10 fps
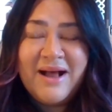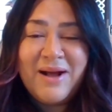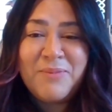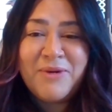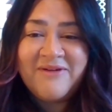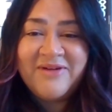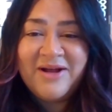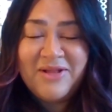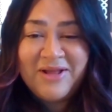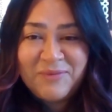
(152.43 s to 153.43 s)
I'll, pre-
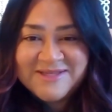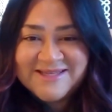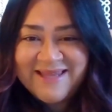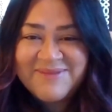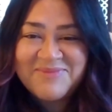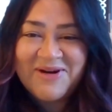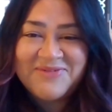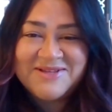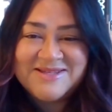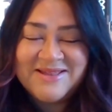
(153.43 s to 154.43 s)
I'll once again preface